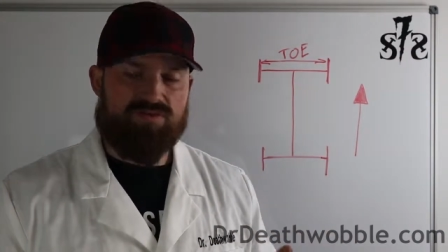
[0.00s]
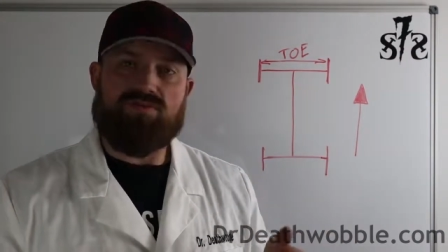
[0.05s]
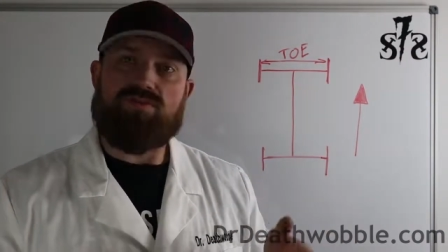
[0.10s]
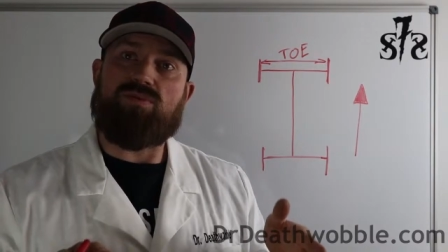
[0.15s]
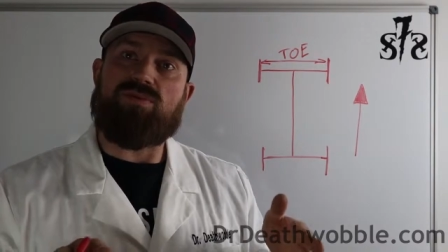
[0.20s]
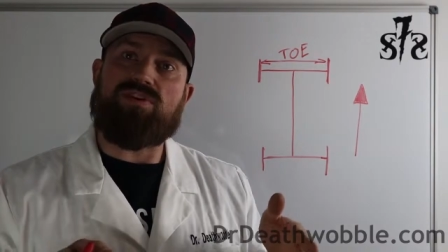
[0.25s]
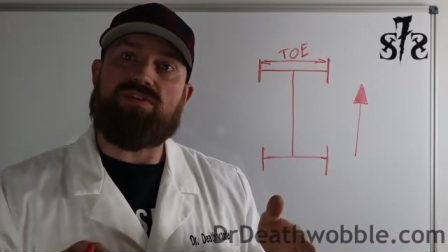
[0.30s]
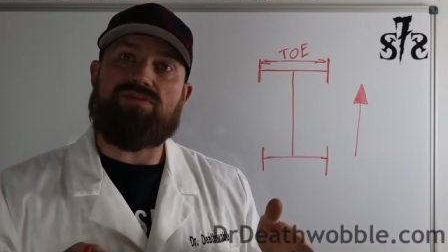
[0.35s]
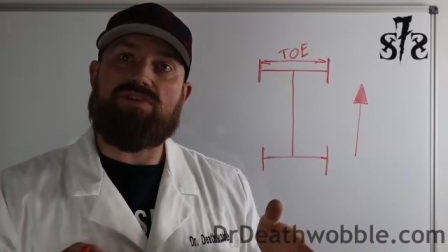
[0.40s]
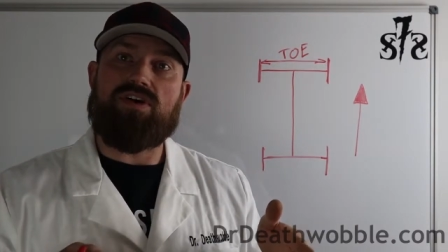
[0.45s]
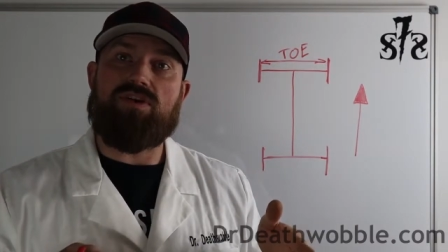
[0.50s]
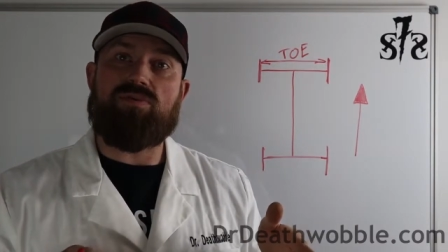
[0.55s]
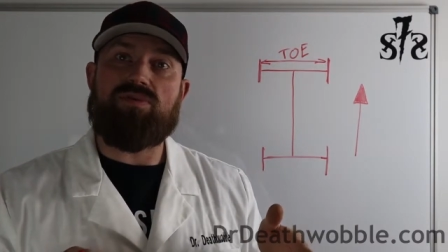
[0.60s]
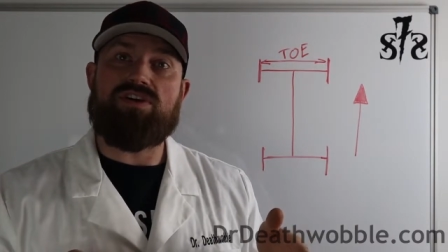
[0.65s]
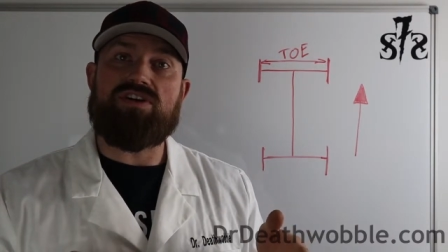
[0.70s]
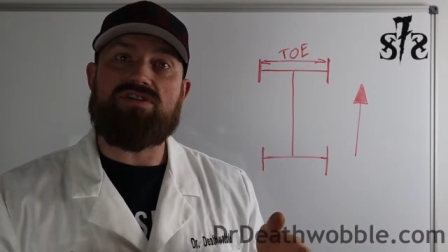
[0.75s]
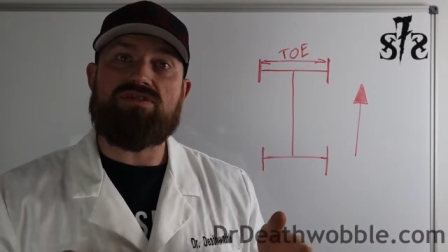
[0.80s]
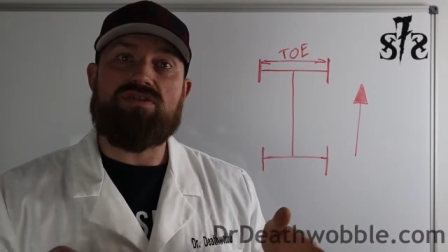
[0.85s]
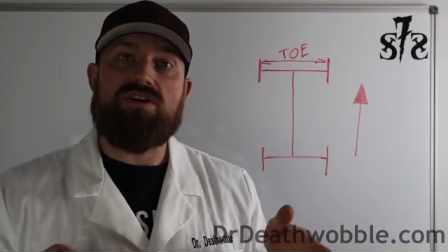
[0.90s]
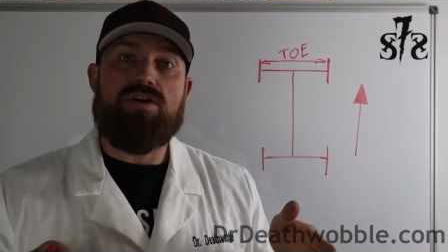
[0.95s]
when the front
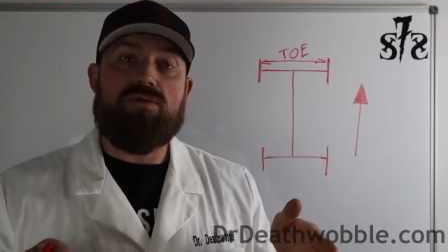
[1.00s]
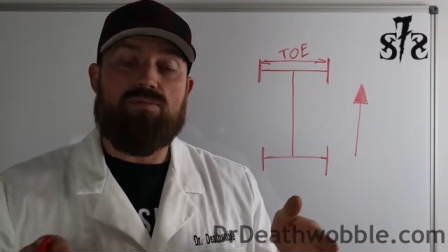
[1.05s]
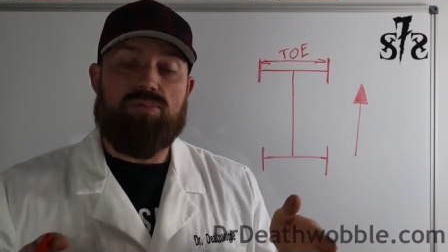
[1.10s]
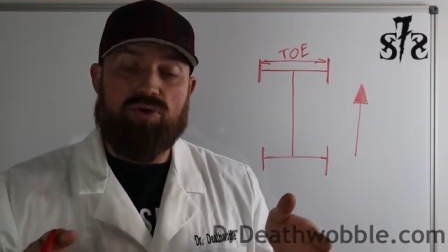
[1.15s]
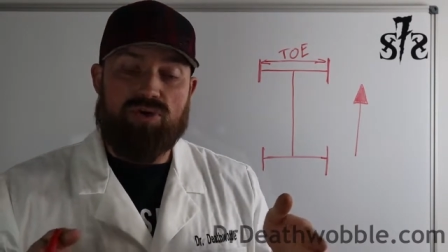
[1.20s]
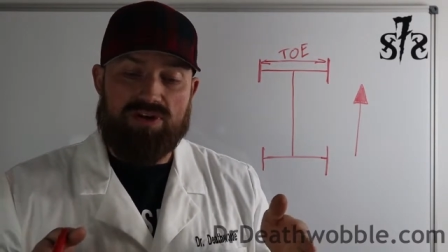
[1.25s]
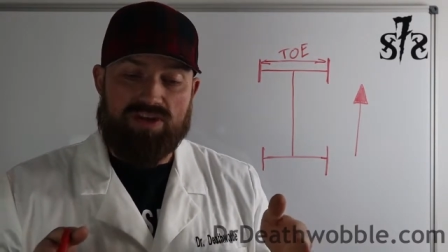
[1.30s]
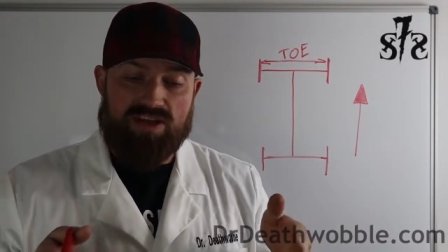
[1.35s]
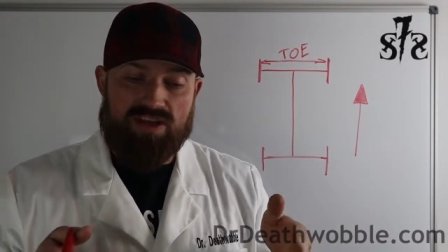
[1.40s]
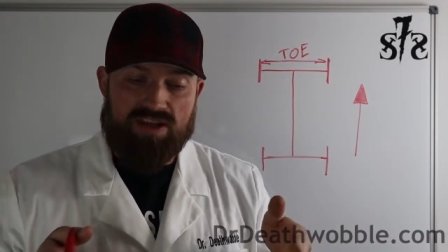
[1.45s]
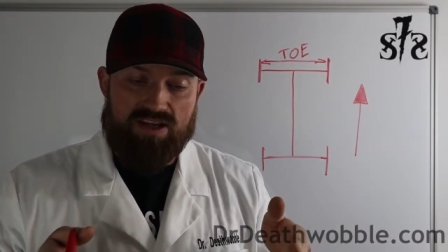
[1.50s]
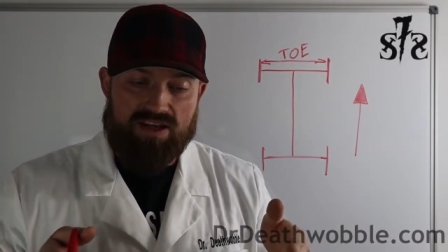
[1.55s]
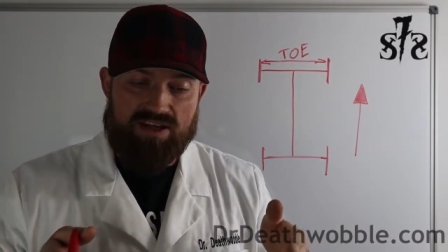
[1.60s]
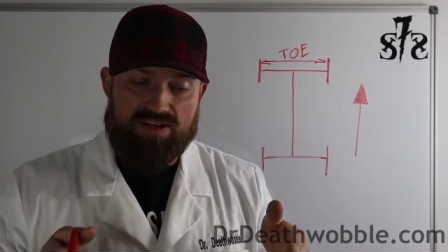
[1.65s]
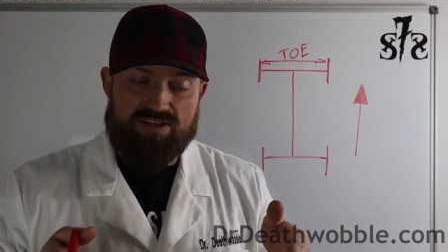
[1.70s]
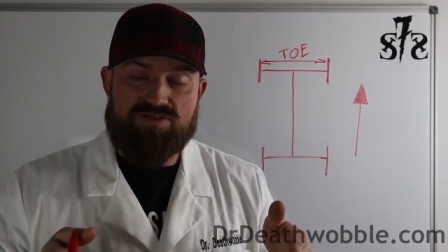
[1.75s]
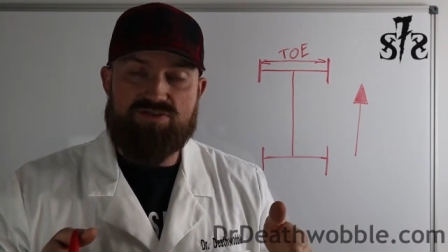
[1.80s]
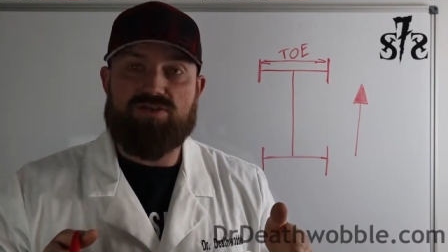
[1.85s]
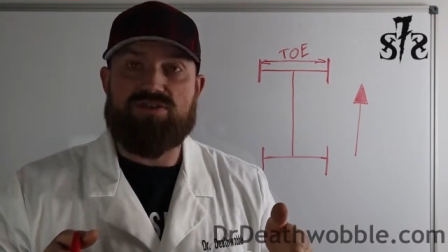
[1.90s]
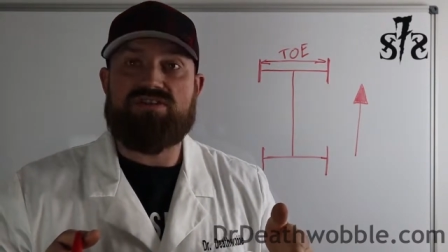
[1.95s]
wheels point
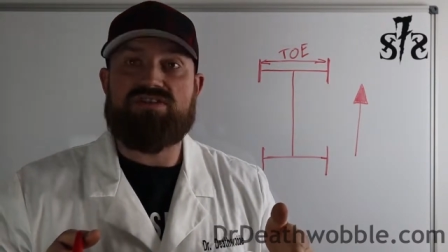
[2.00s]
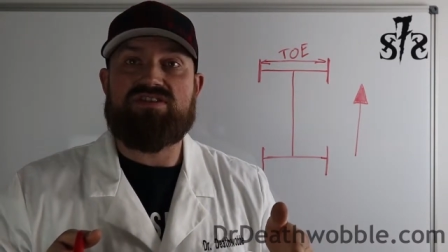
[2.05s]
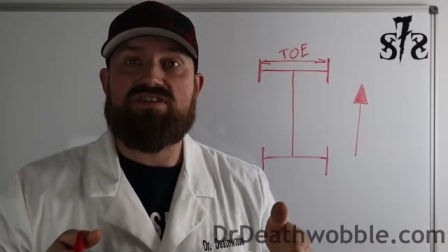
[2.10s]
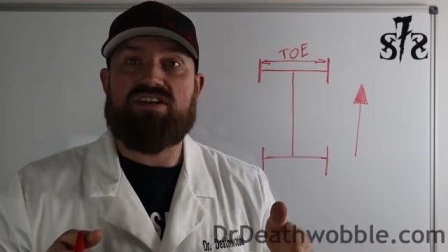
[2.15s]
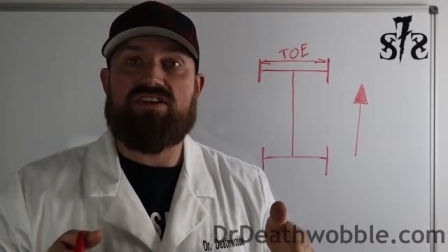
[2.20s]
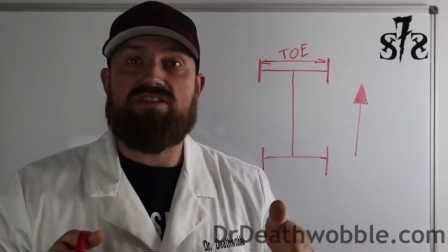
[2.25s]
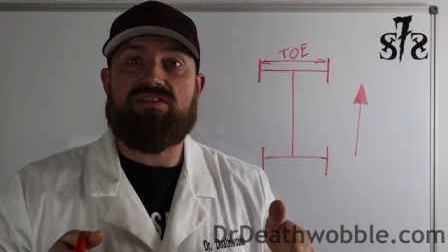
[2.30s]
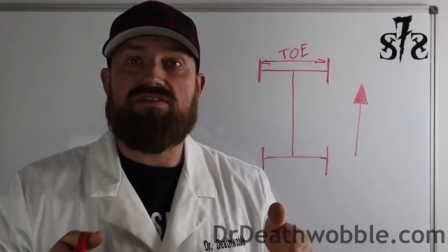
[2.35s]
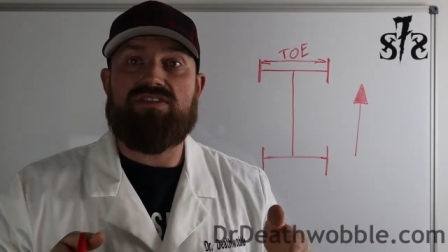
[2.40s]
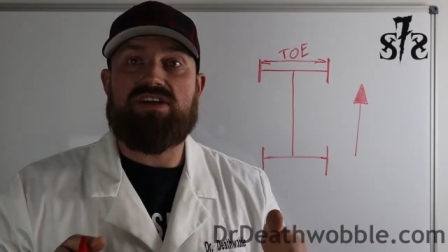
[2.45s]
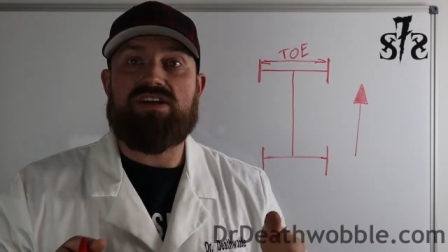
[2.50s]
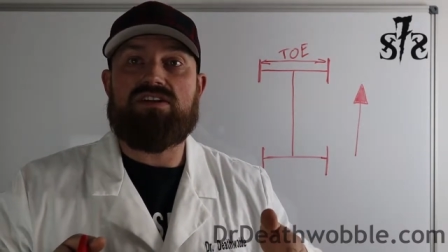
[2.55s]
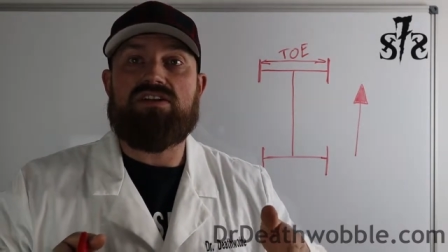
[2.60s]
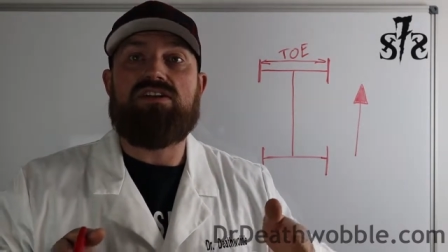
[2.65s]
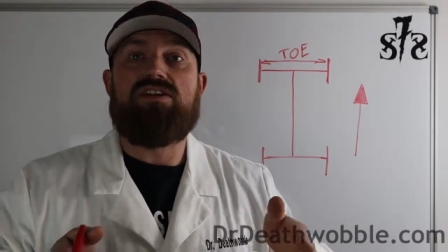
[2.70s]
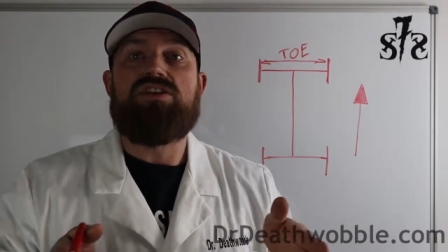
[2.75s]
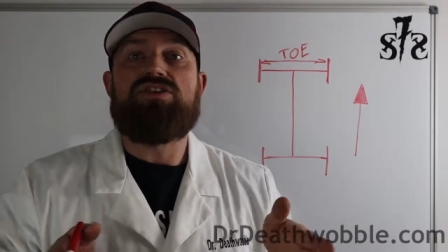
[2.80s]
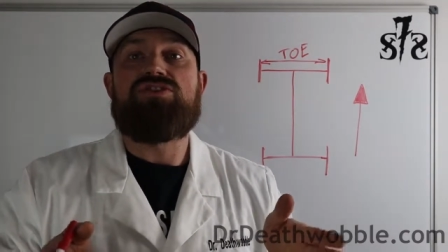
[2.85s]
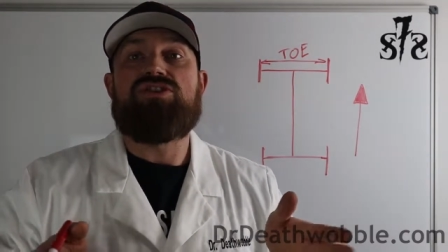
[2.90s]
in towards the center of the vehicle,